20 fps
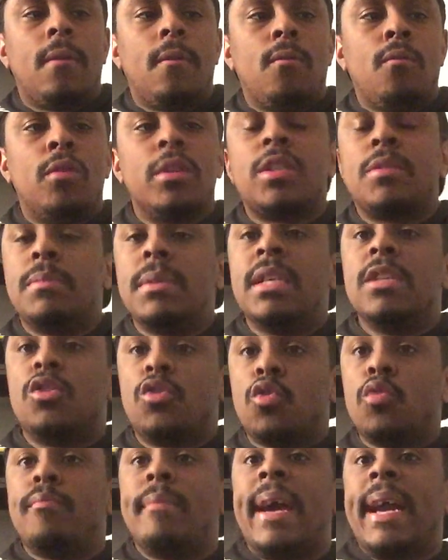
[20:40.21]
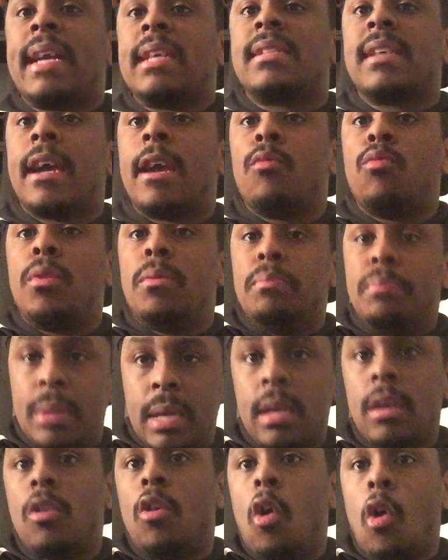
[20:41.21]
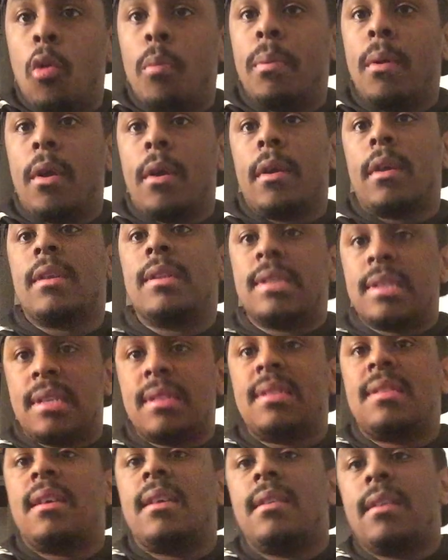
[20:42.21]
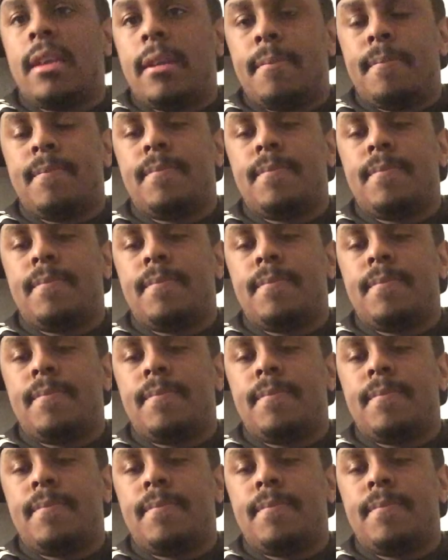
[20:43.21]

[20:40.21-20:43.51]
which means Drew McIntyre would beat Goldberg this Sunday.